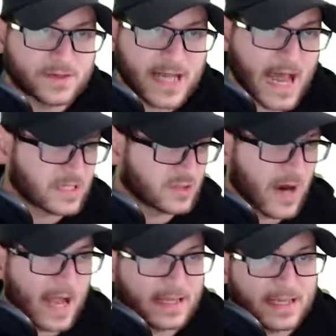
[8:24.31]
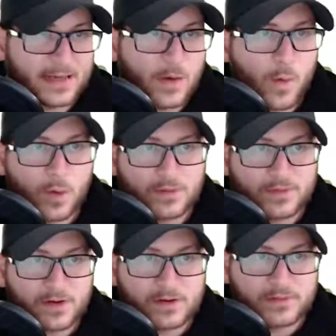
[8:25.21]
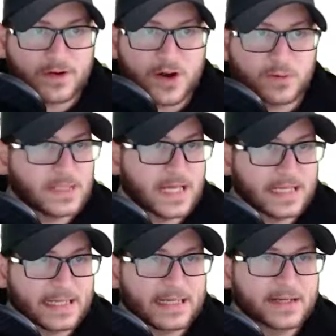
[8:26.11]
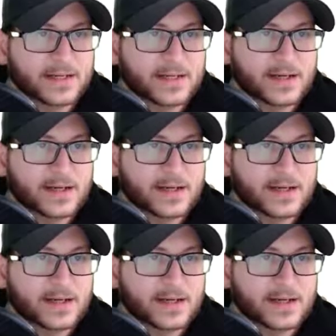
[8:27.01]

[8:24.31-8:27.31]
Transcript: for task tracking or for note taking.